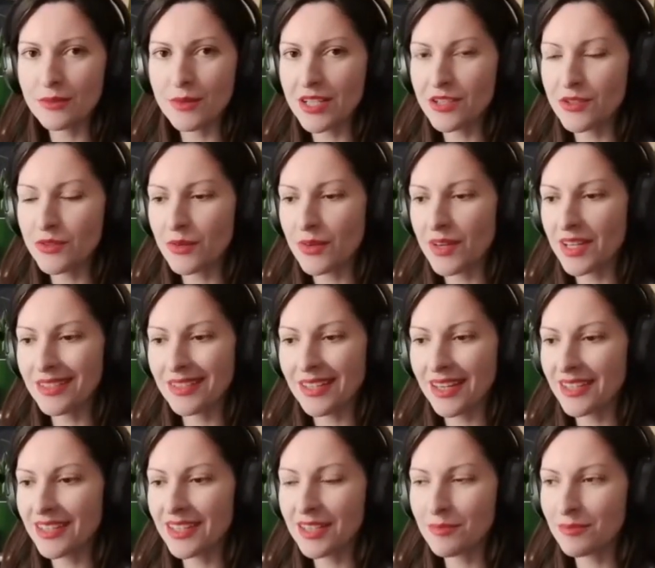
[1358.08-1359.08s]
is in retrograde
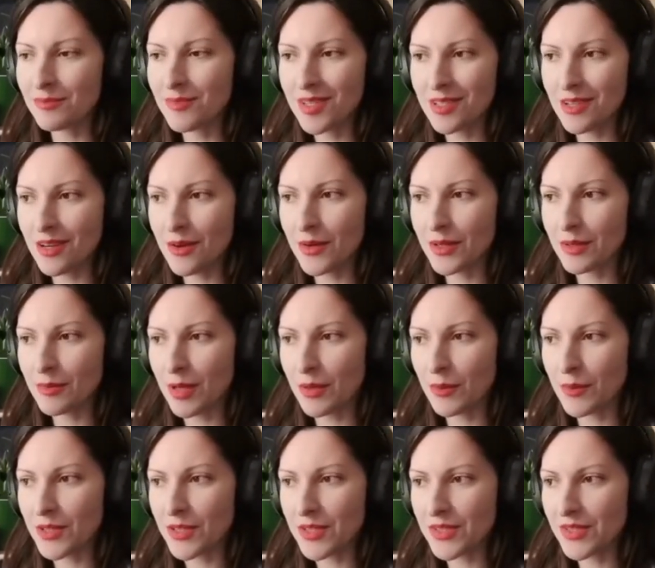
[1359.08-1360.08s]
and I keep slurring
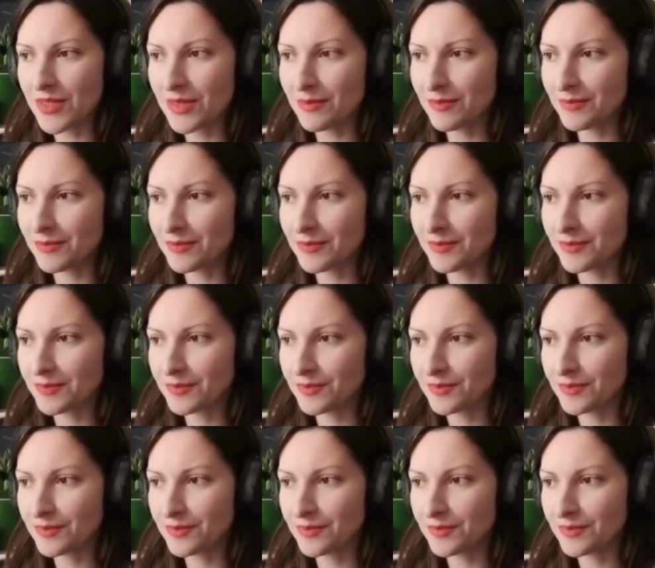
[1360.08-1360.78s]
my words.